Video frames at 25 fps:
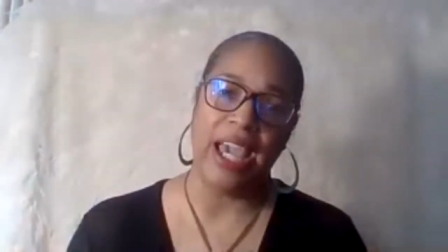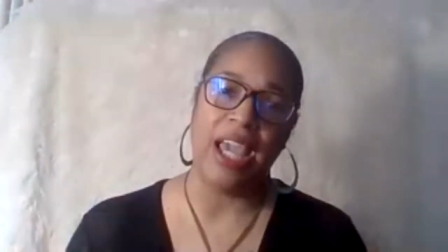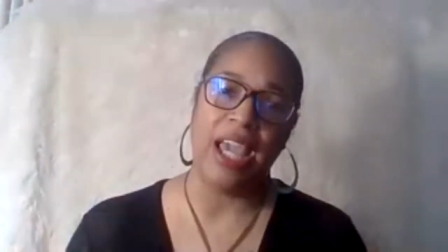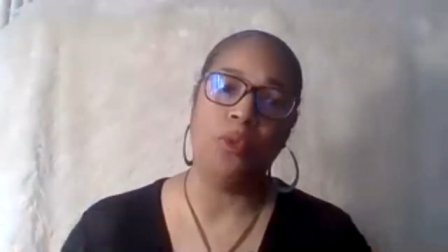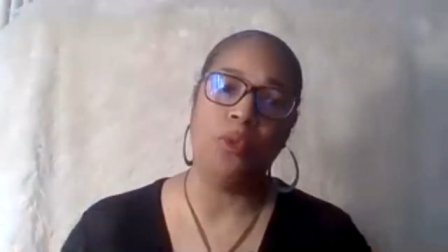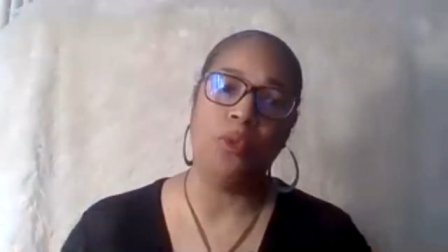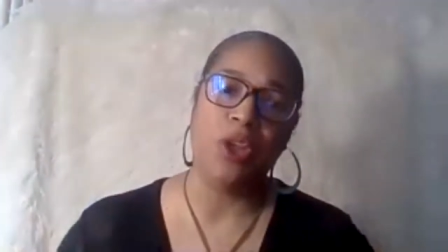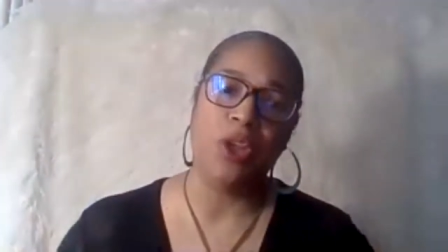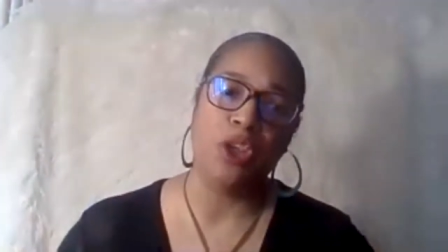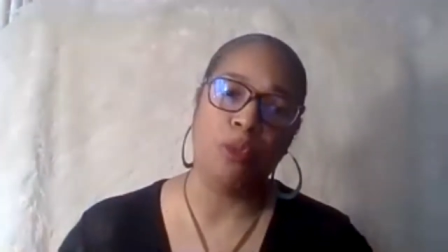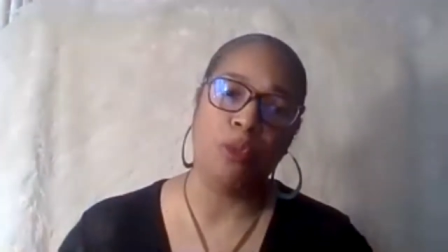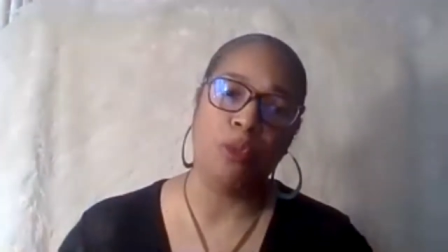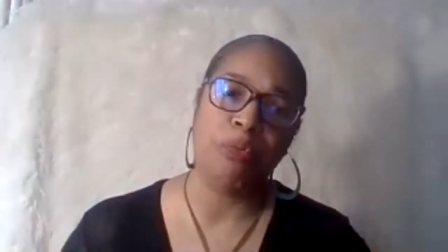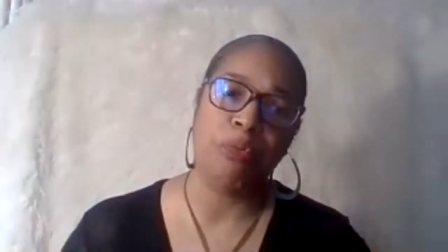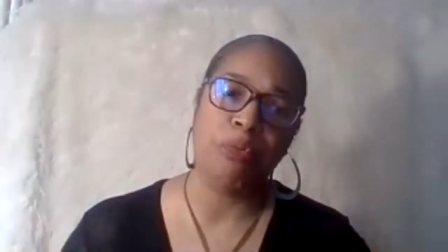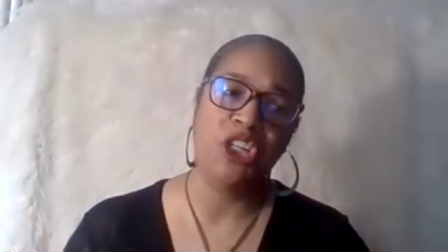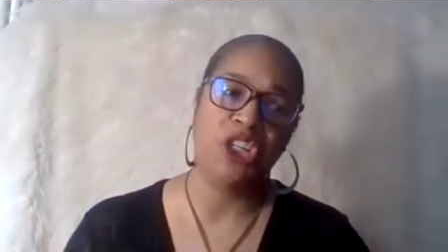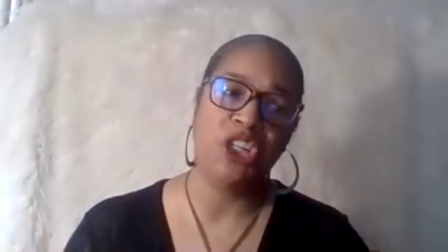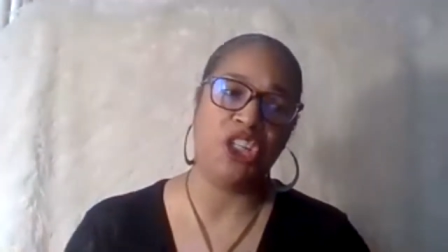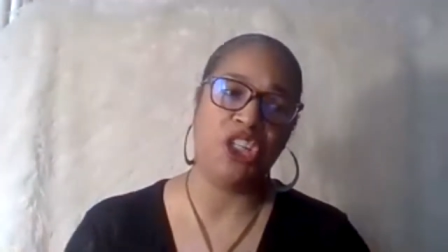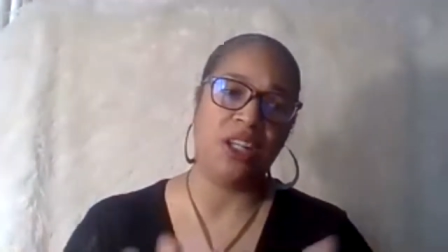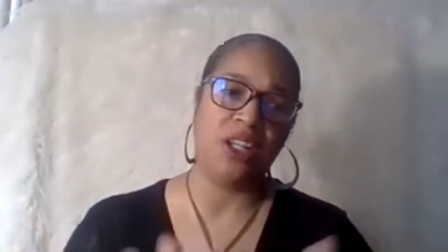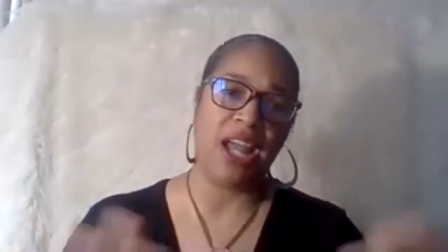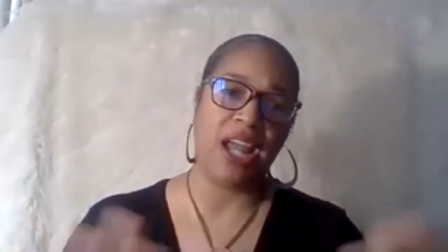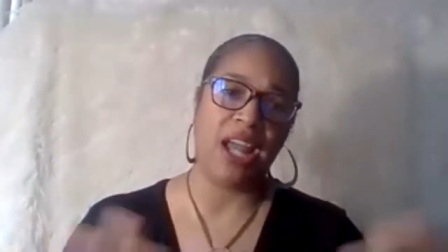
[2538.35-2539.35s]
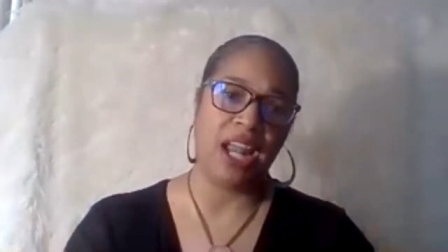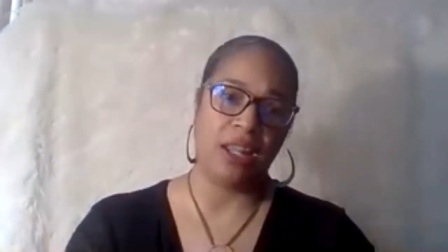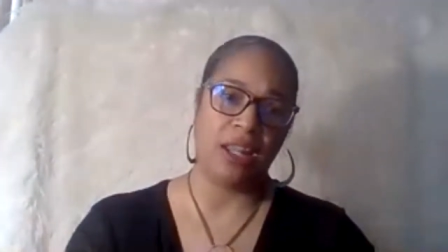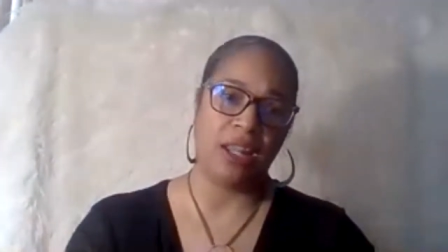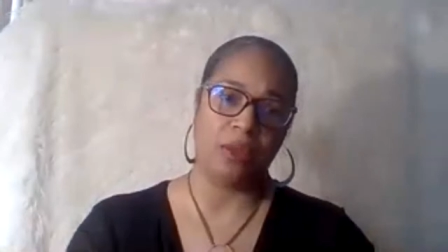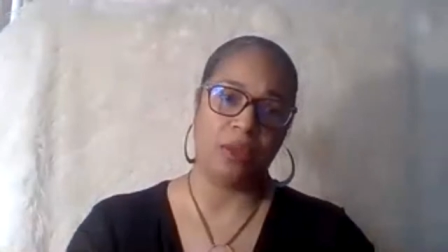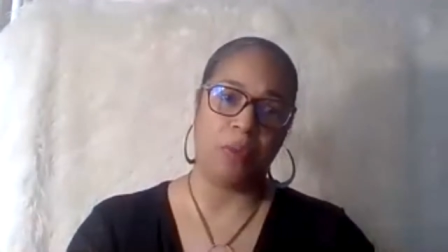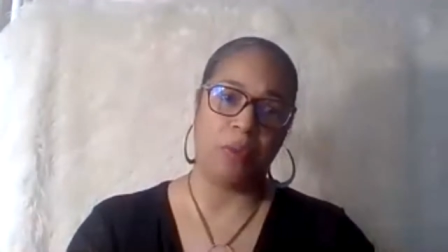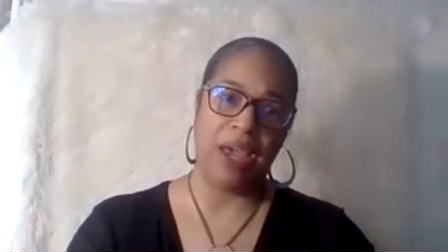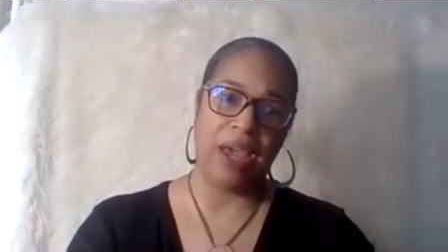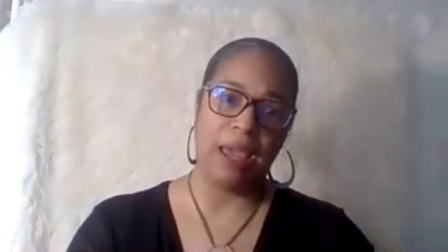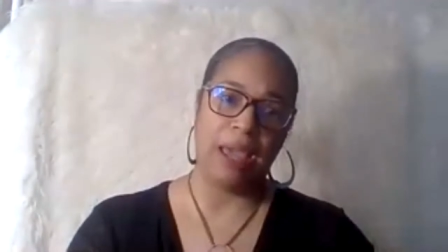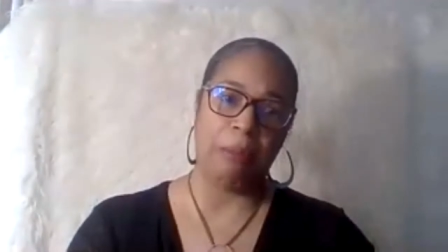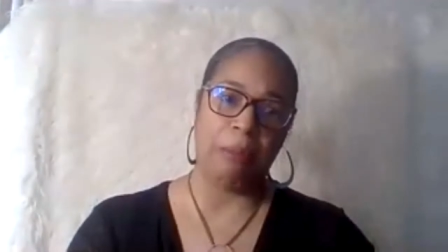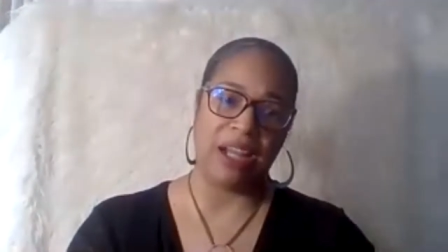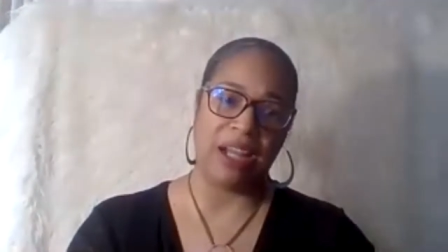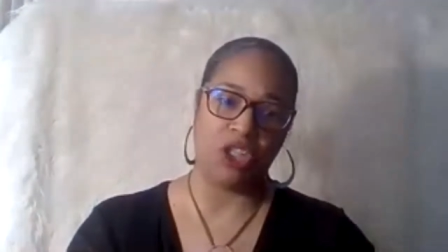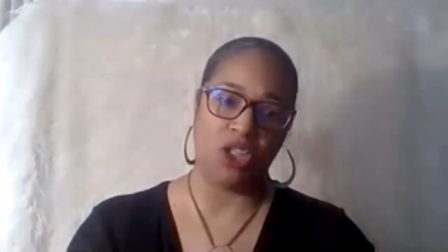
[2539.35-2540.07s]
And when you push it out of the way by